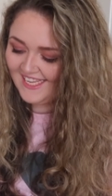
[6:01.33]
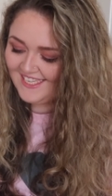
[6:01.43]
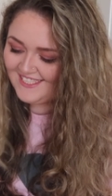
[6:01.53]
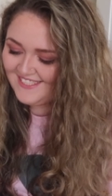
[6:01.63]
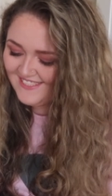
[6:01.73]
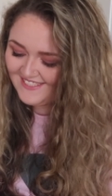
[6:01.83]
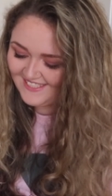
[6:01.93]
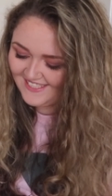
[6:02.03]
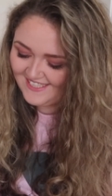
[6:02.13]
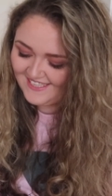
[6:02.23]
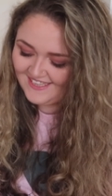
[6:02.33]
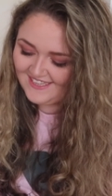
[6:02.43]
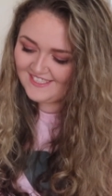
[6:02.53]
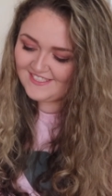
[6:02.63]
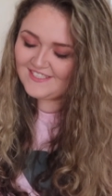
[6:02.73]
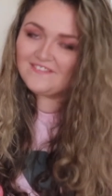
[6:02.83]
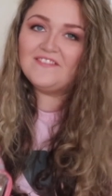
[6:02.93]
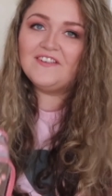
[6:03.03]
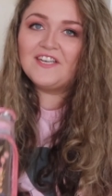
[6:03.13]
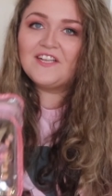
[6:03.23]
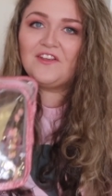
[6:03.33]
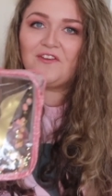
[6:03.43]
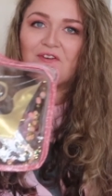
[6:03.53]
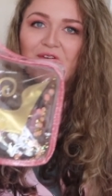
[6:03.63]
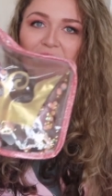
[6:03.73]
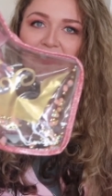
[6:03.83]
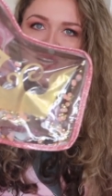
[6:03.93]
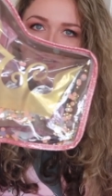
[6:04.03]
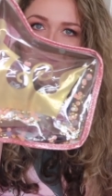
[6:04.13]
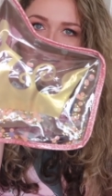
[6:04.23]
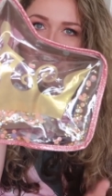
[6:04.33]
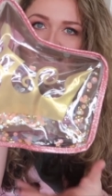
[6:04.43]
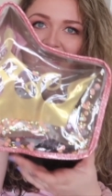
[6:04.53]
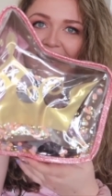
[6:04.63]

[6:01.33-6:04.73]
is this really cute backpack.